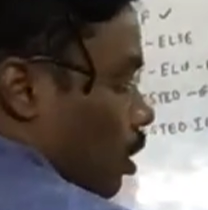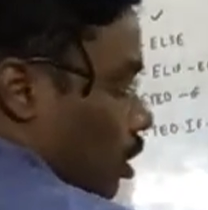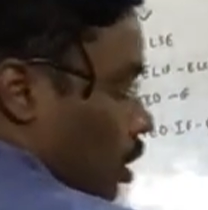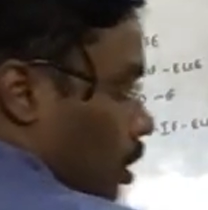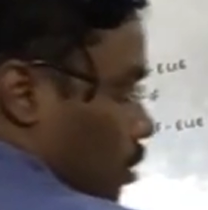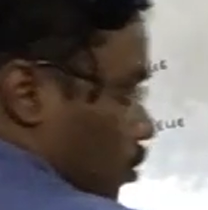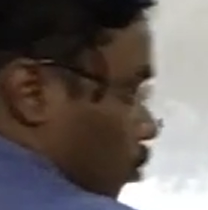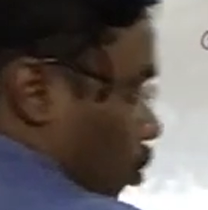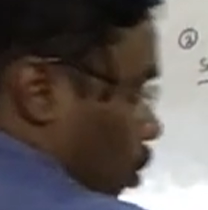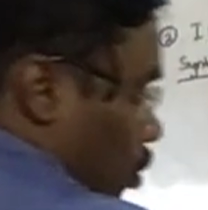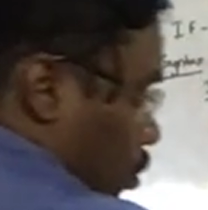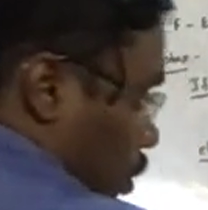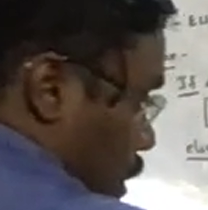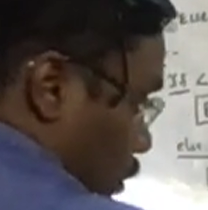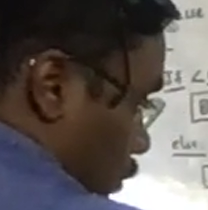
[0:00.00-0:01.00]
Then it is going to
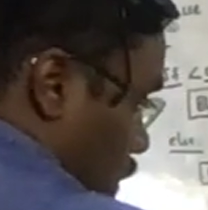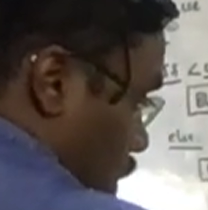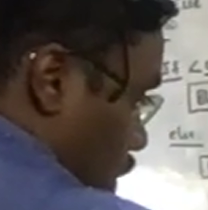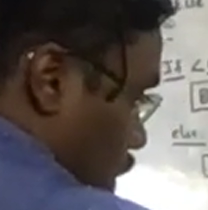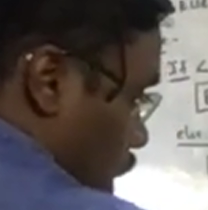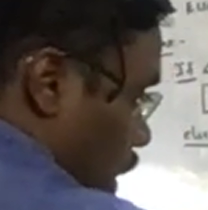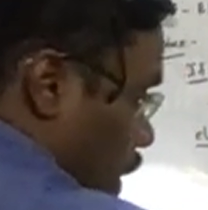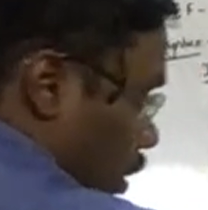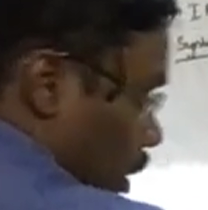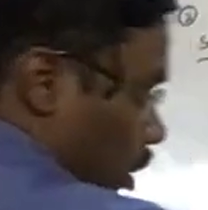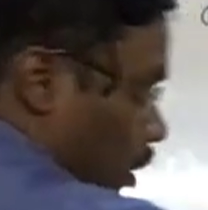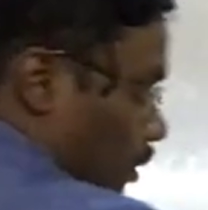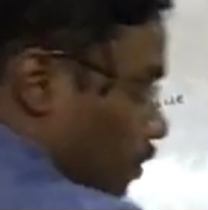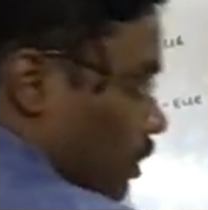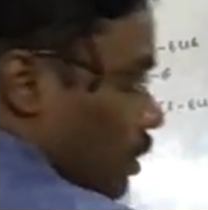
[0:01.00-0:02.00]
check for this condition.
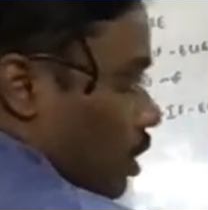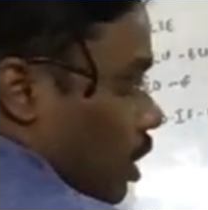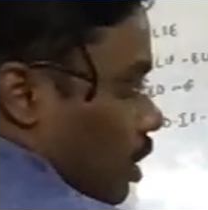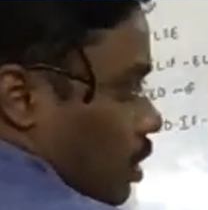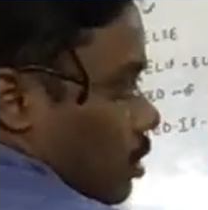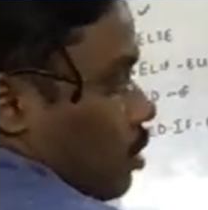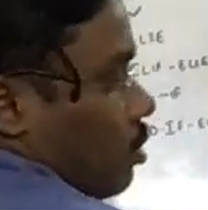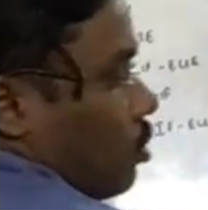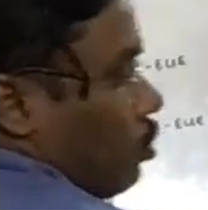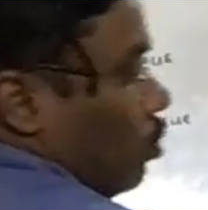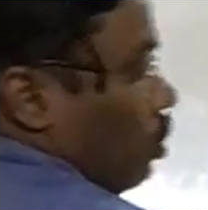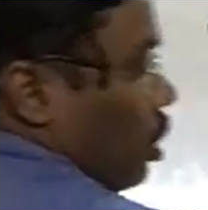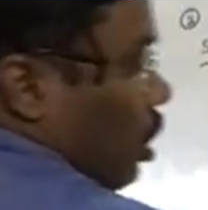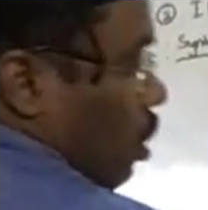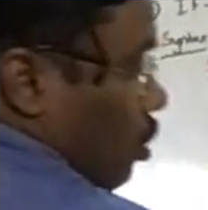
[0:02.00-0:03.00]
If this condition is true,
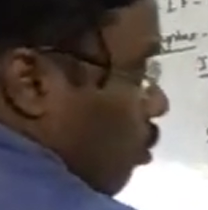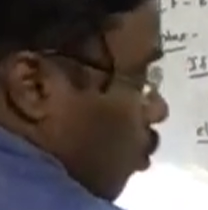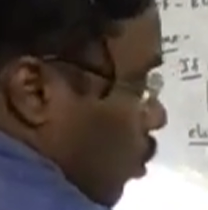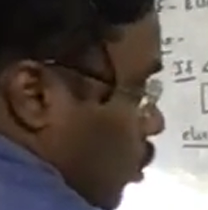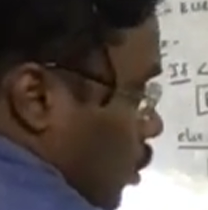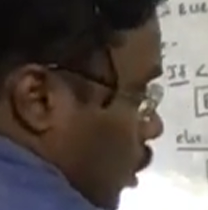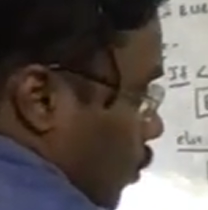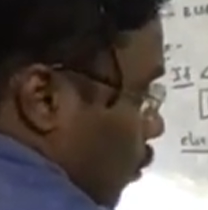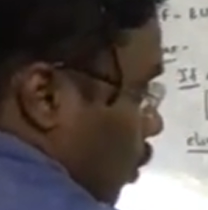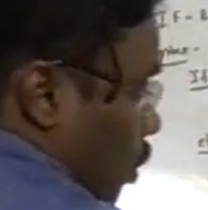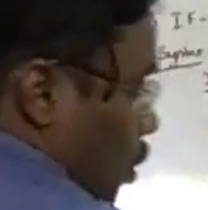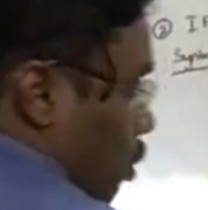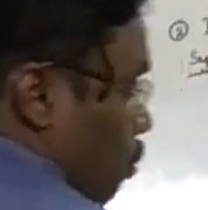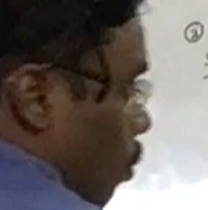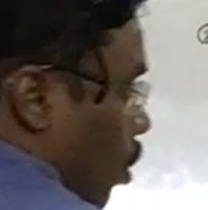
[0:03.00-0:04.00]
then it is going to check for
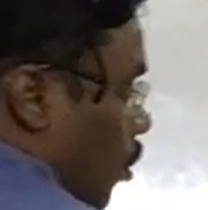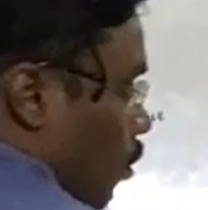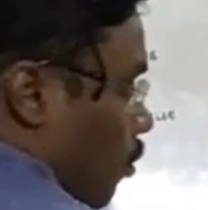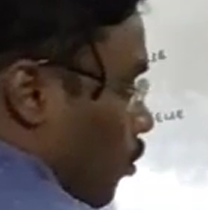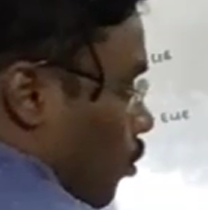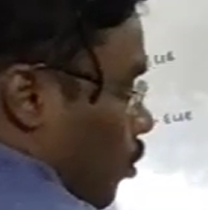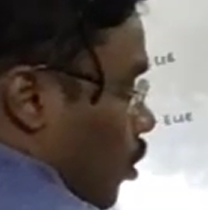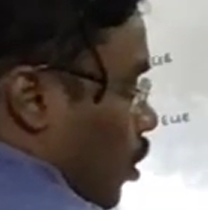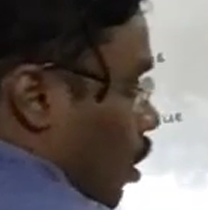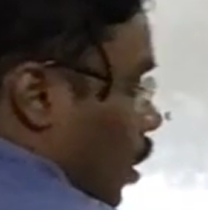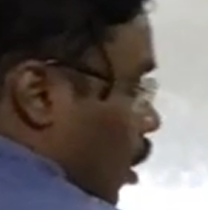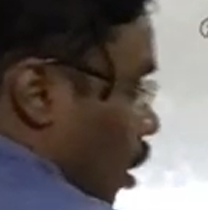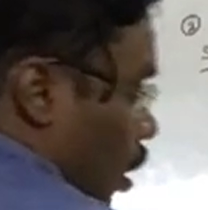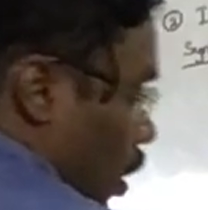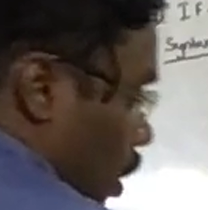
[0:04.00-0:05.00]
this block of code.
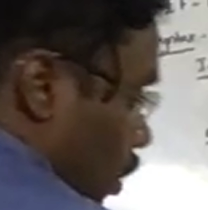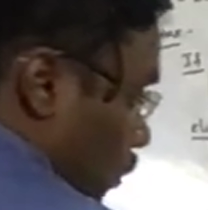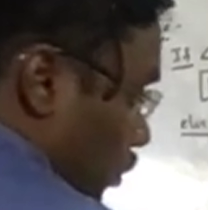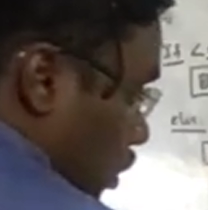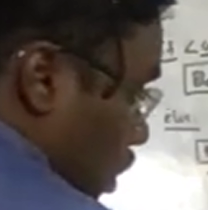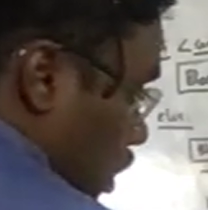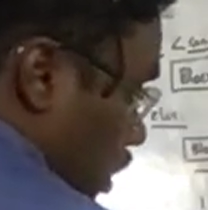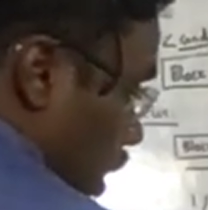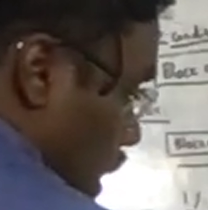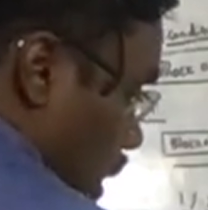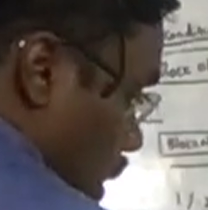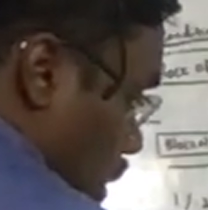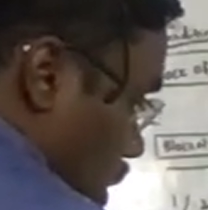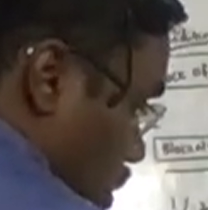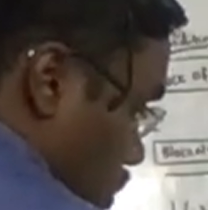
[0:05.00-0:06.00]
If this
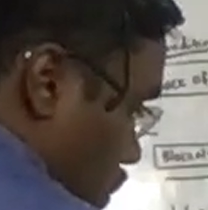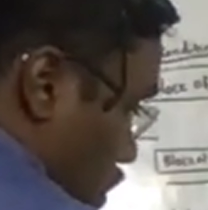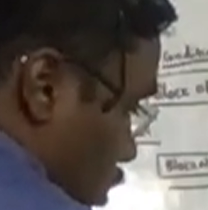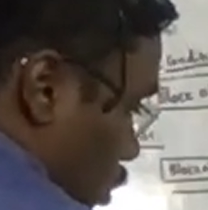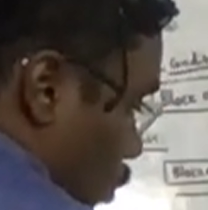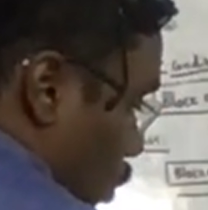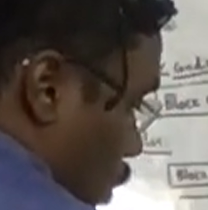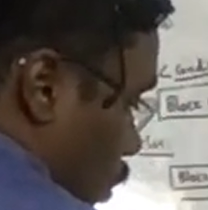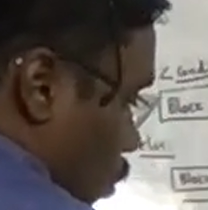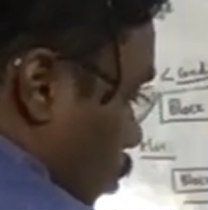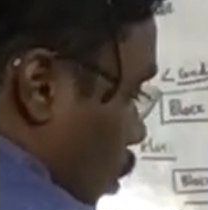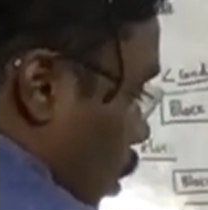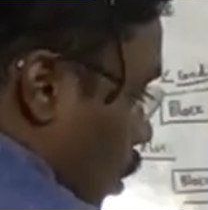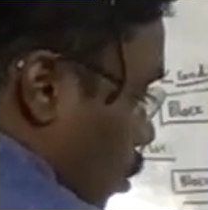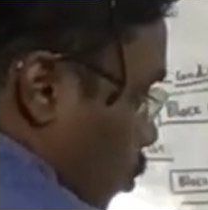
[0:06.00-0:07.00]
condition is also not true,
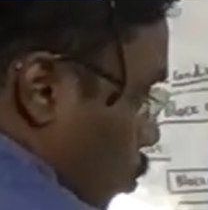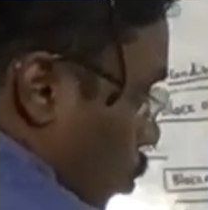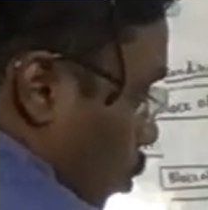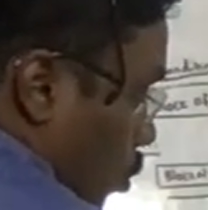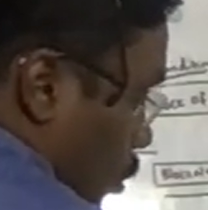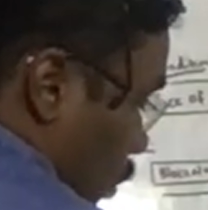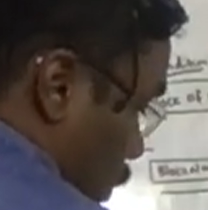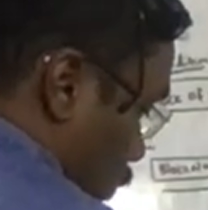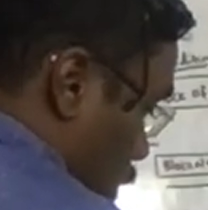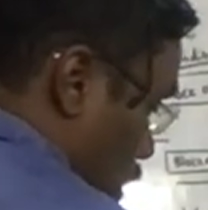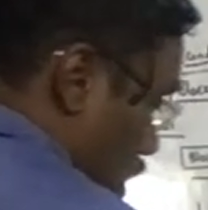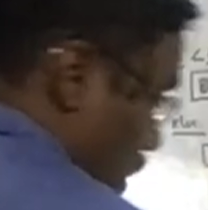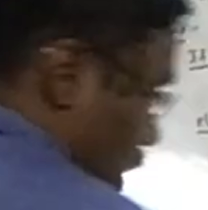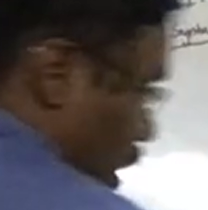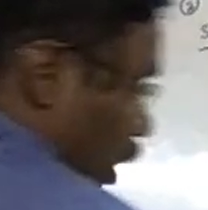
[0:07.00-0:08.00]
then it is going to check for
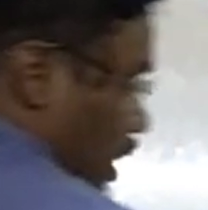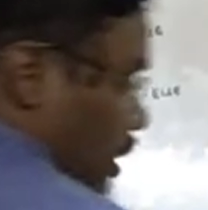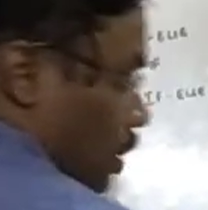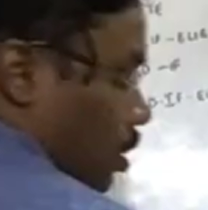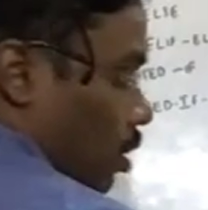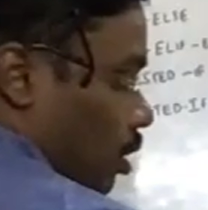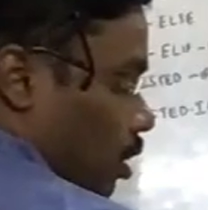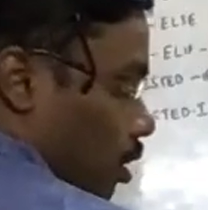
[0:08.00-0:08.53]
this condition.